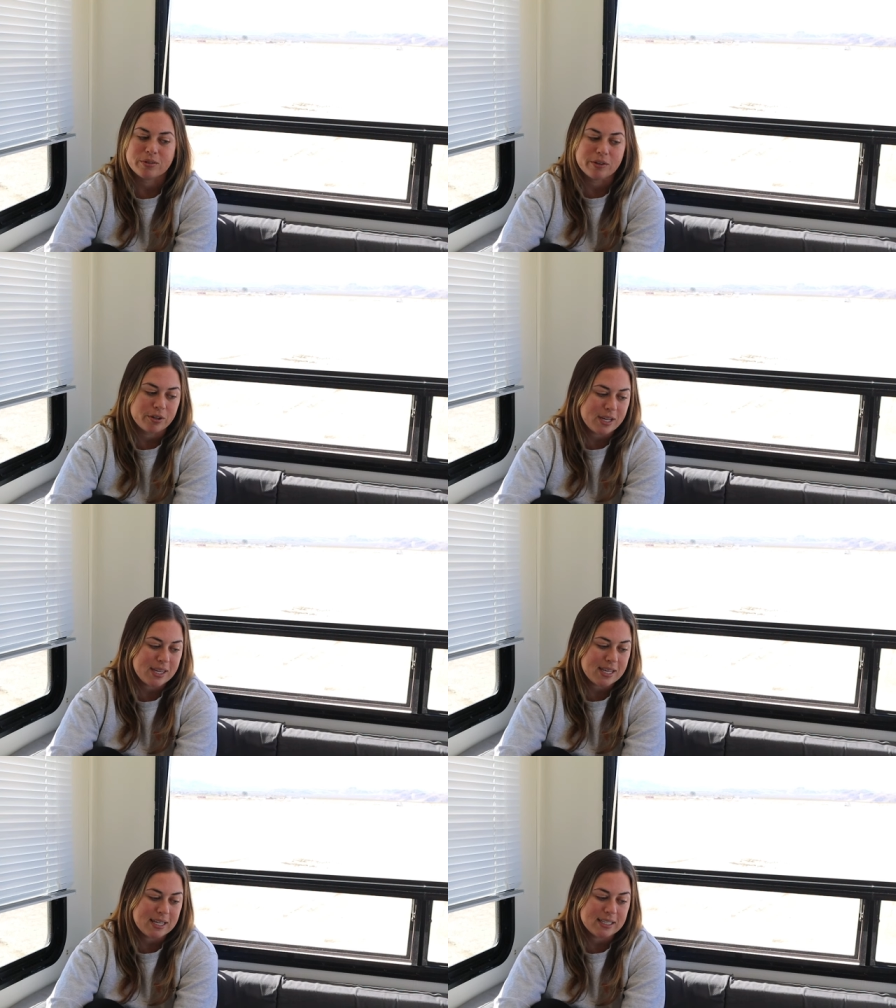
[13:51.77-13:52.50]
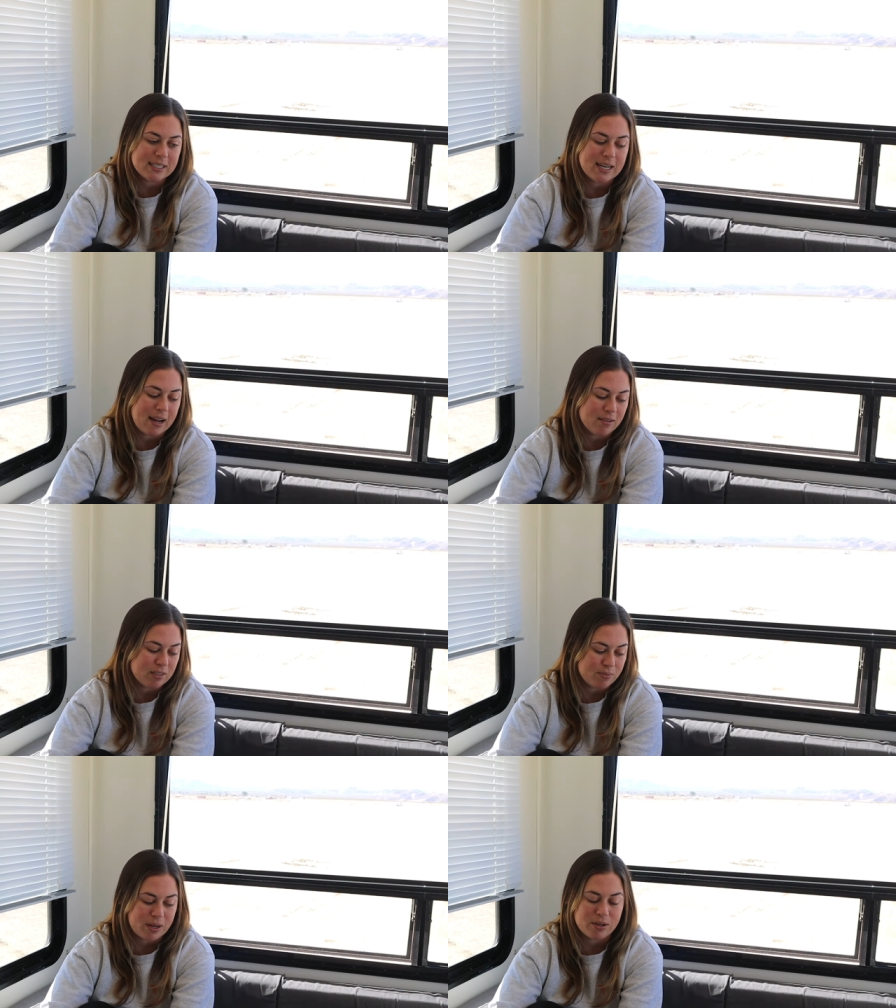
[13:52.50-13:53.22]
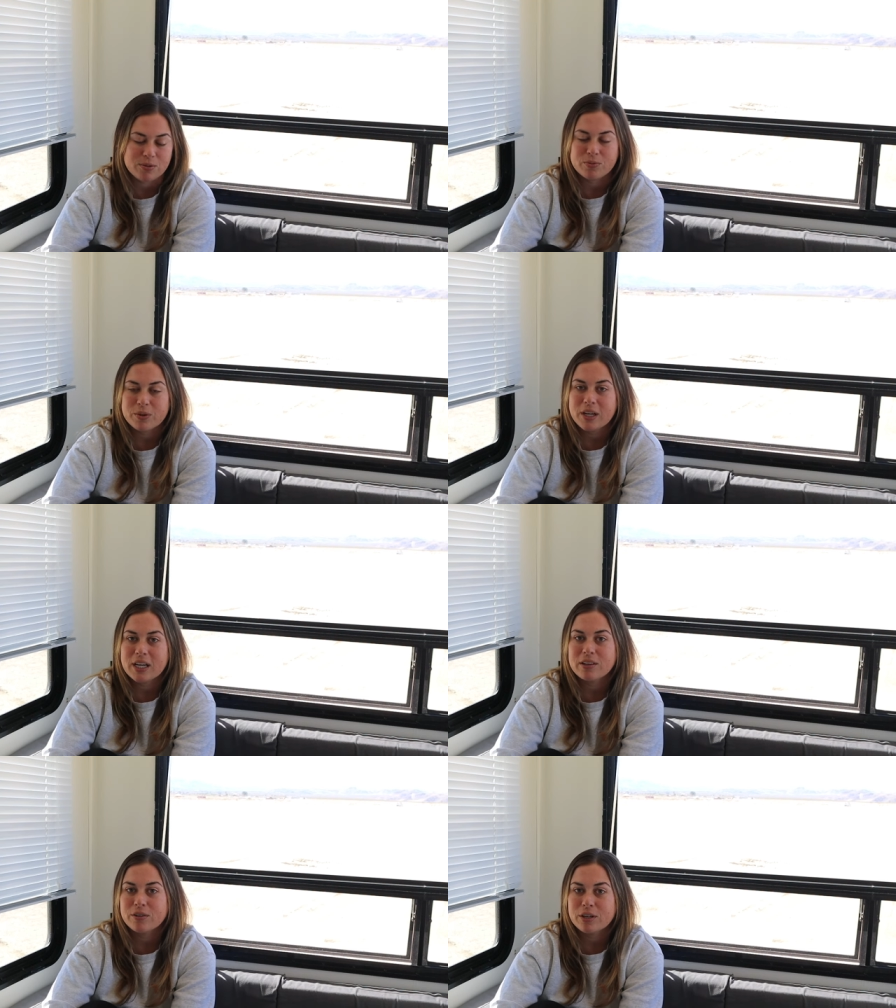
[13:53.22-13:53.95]
learning the ins and outs of my new
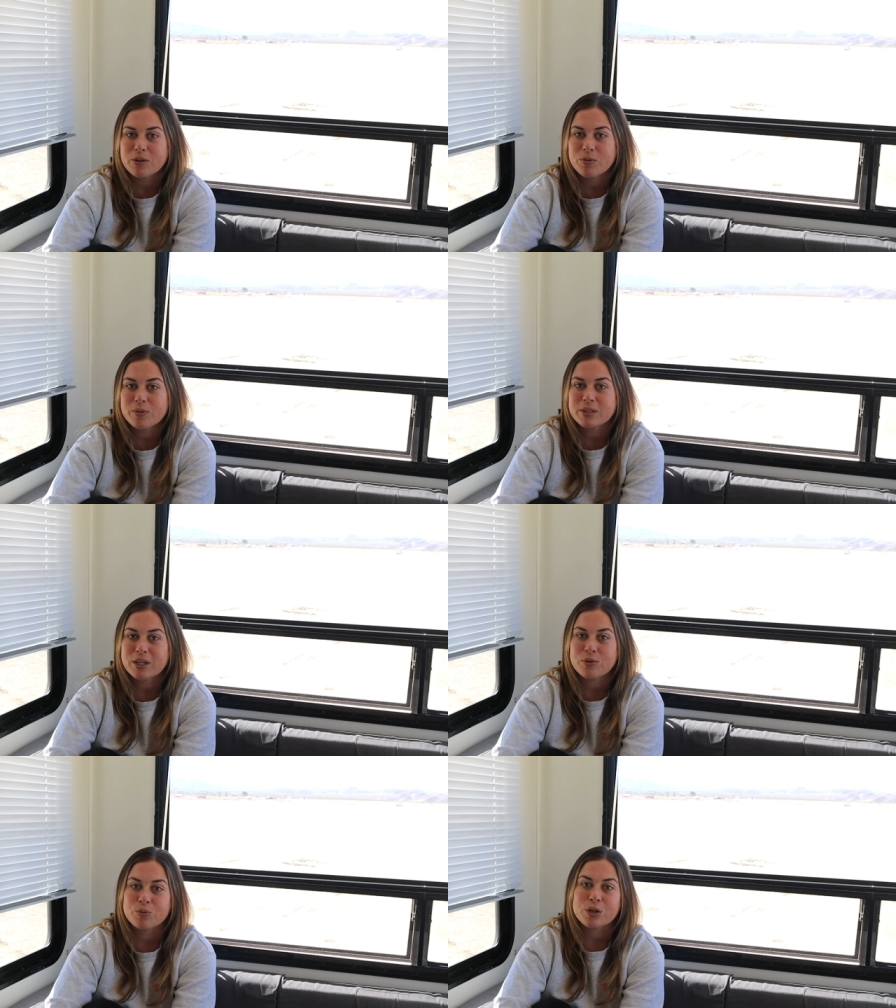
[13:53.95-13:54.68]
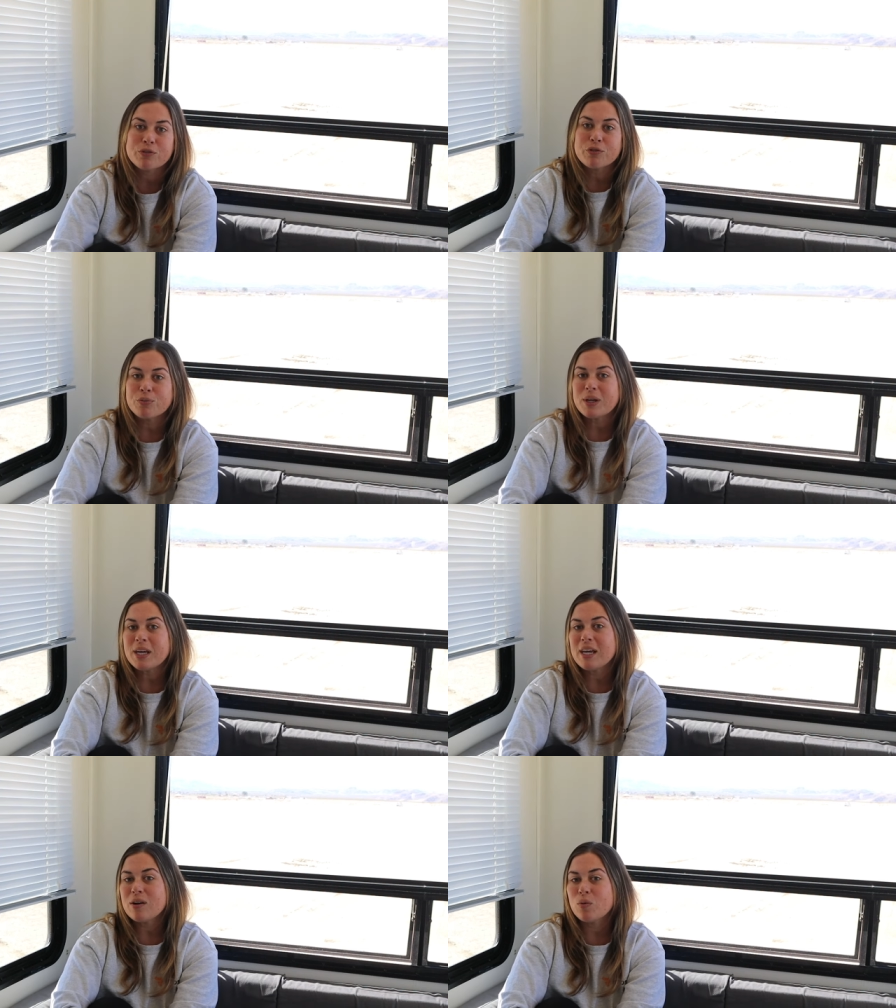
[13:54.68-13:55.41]
rig, learning what was going to work for me,